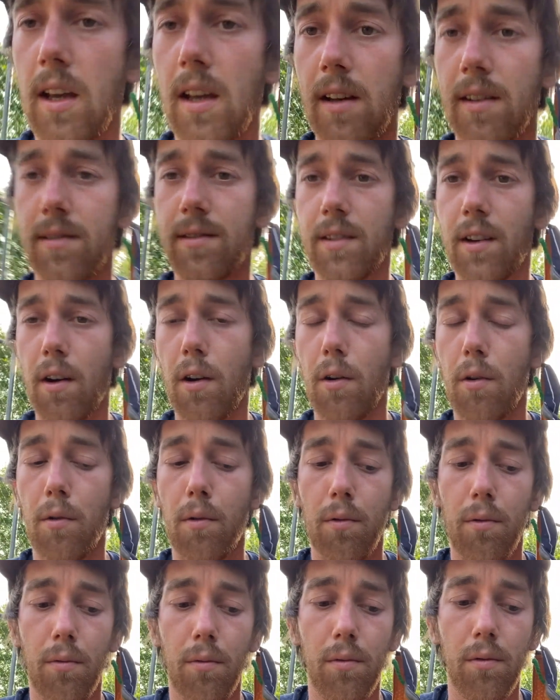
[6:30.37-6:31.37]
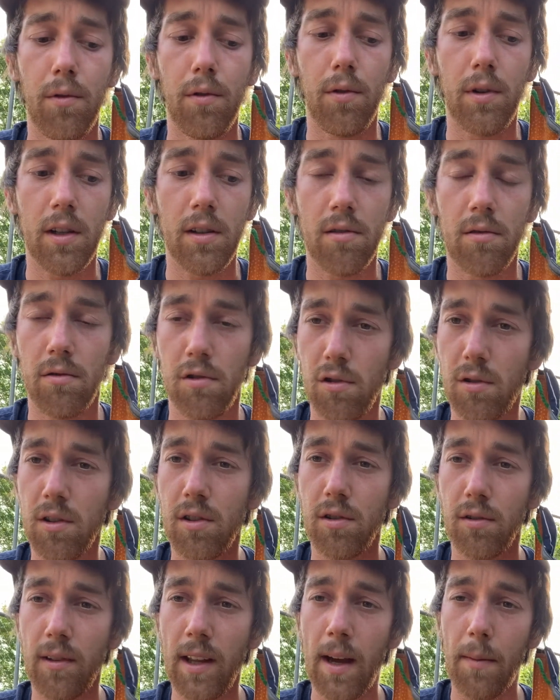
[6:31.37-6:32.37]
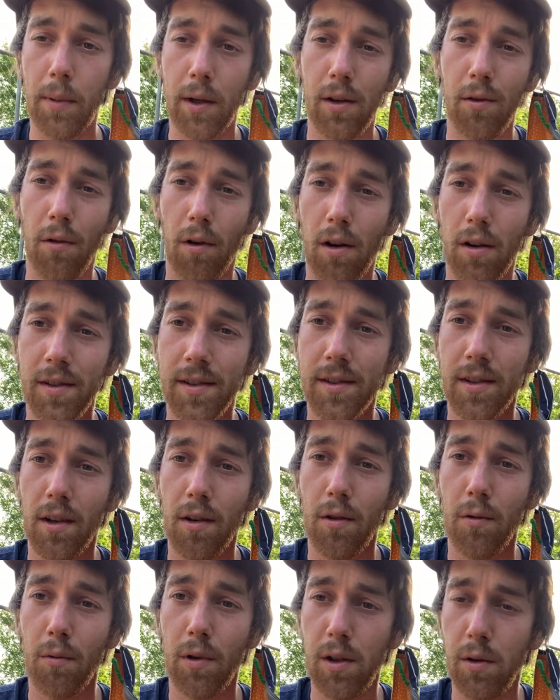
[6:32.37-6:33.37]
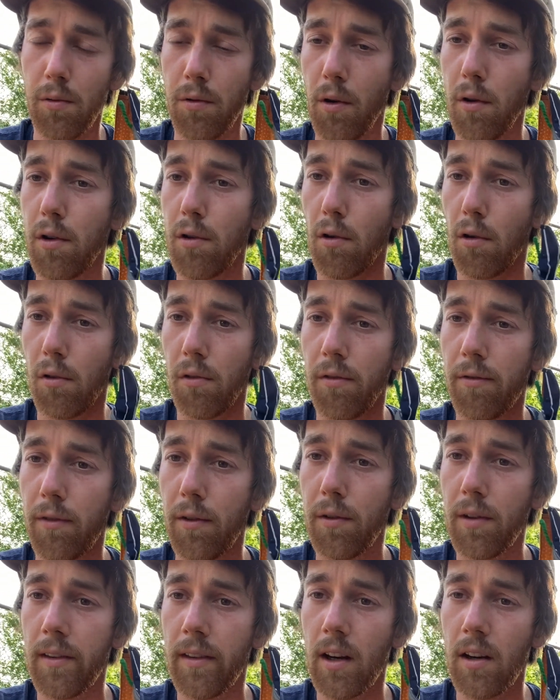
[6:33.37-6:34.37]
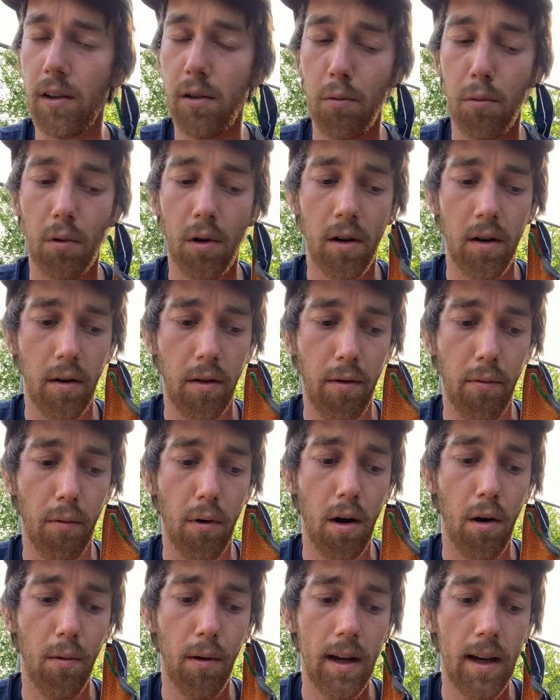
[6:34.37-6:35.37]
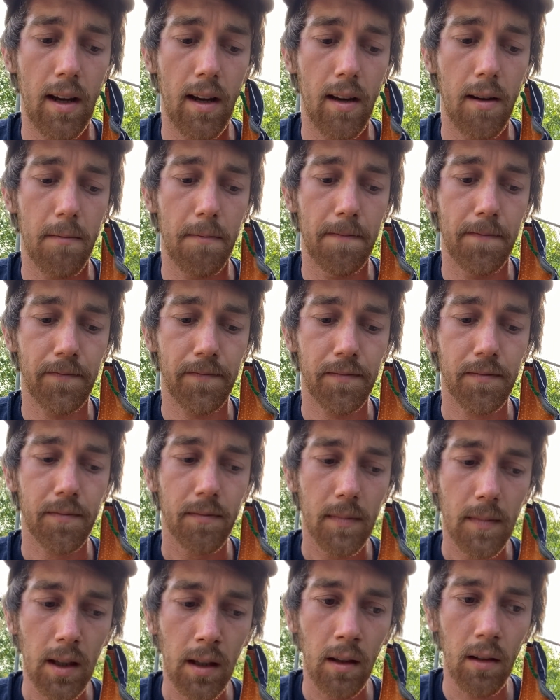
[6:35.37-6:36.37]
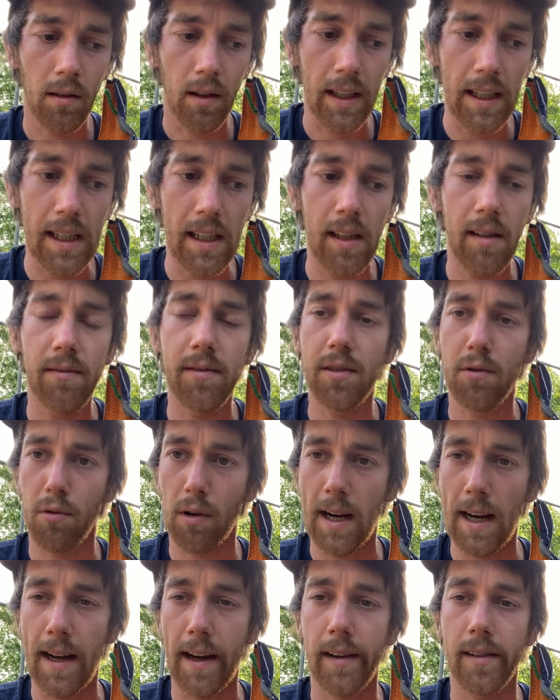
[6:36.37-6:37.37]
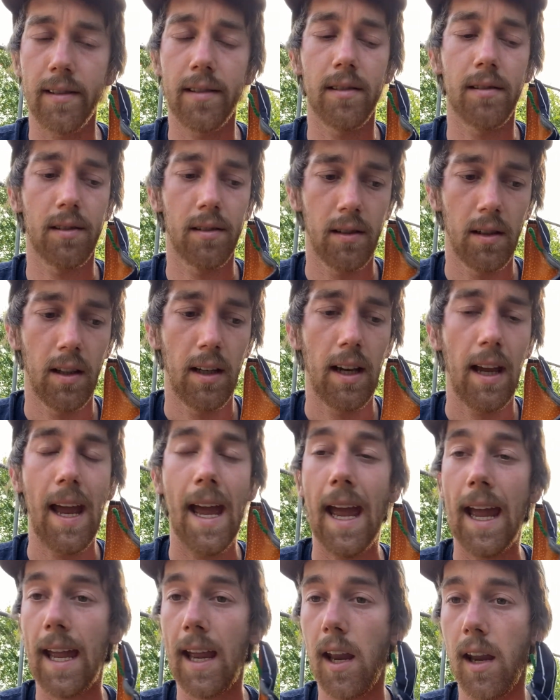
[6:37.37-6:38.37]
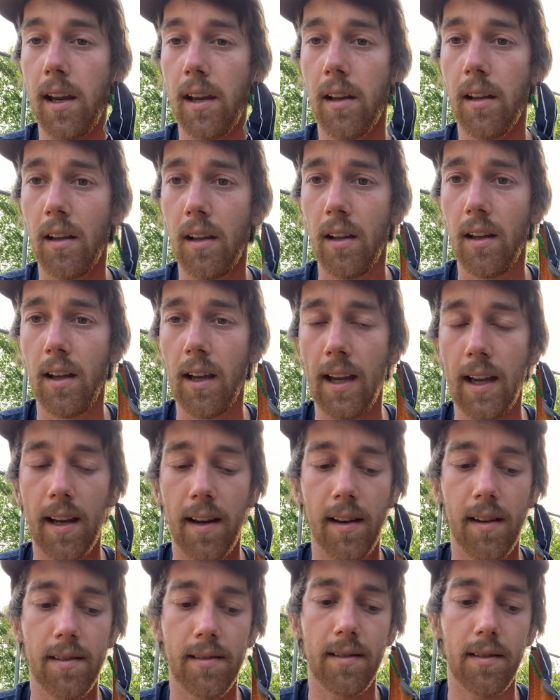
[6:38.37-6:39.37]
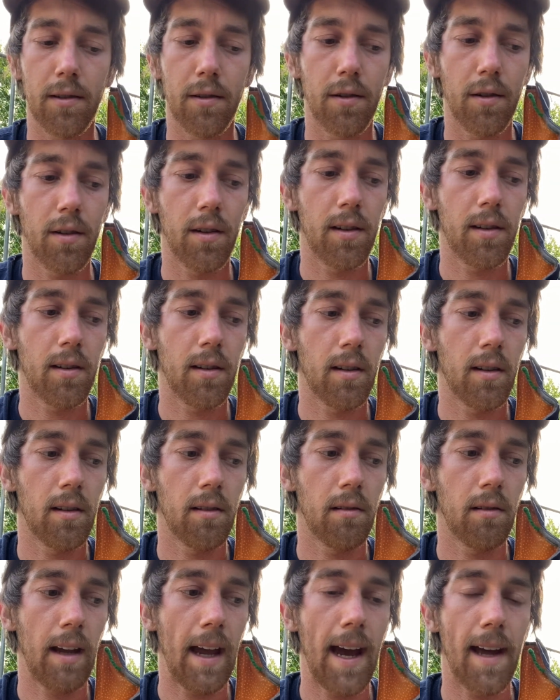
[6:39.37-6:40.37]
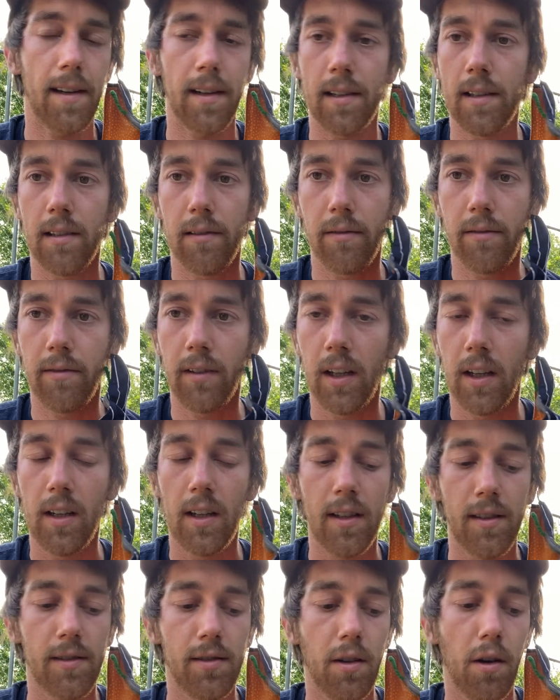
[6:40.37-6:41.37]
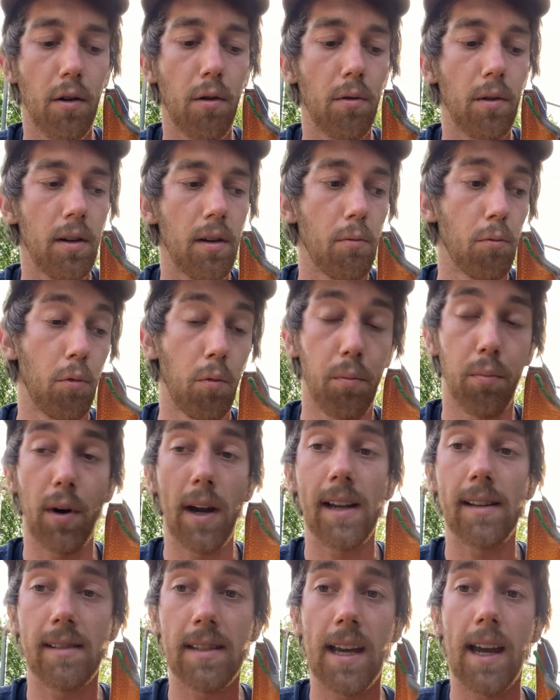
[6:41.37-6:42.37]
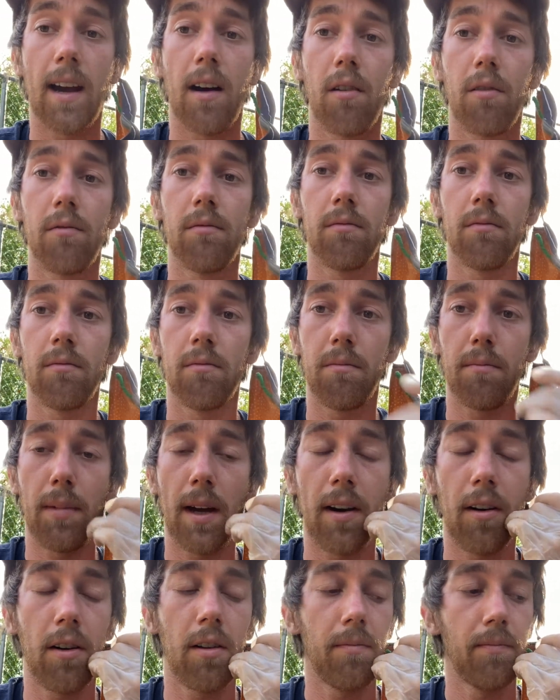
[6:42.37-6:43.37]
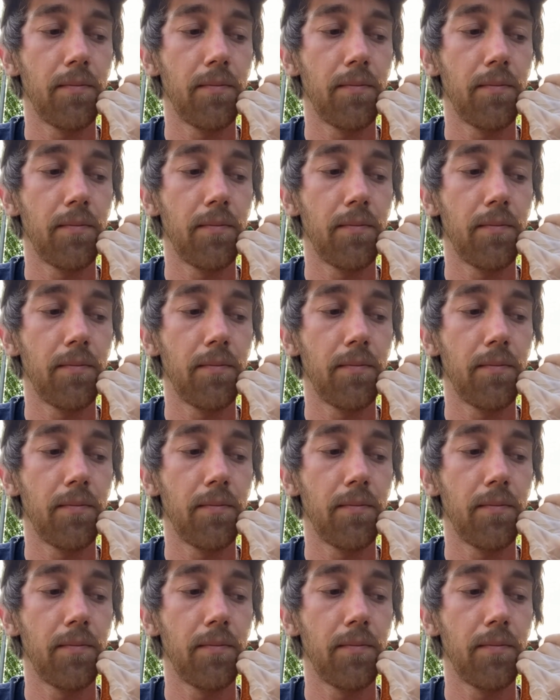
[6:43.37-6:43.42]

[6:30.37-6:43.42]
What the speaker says: So you can do that, but you also, when you throw your old food in there, you want to throw in leaves, grass, hay. Hay is a good additive, so it will break down better.